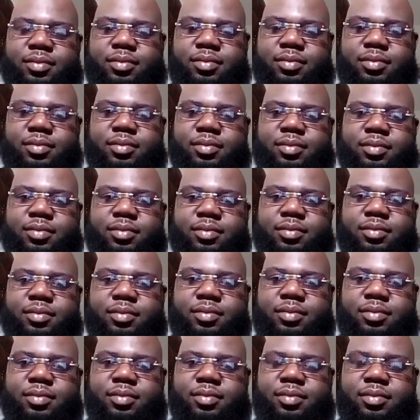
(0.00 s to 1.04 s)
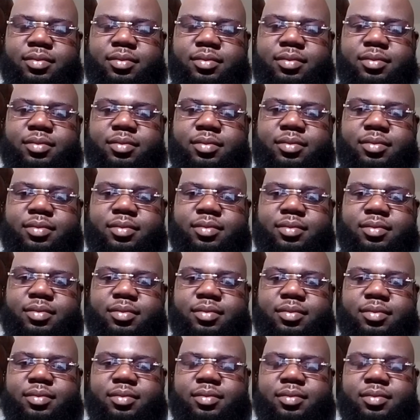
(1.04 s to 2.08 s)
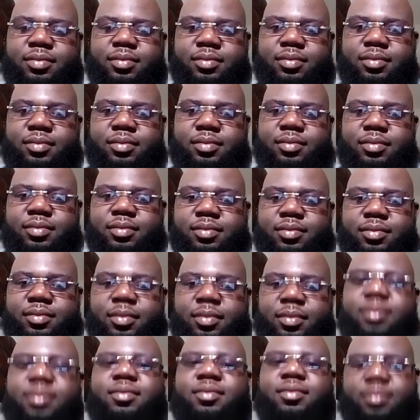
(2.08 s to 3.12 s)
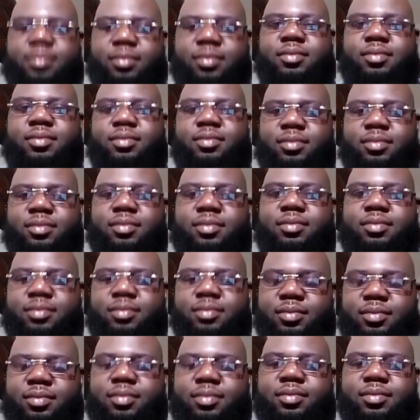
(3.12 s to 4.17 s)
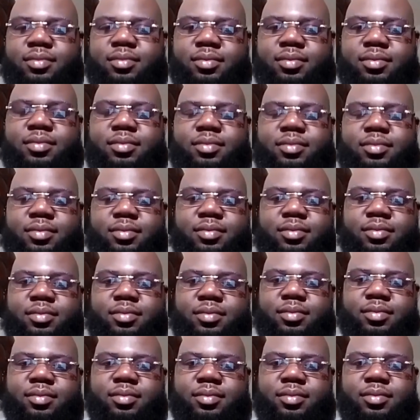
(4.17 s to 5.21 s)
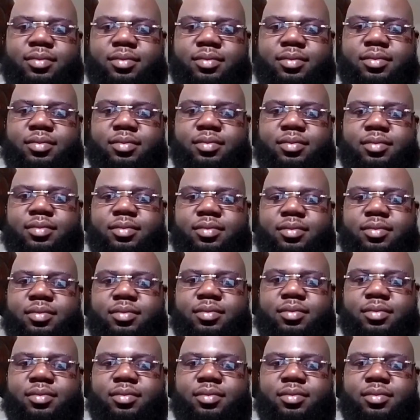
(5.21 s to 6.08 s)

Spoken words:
No words are spoken by the person on screen.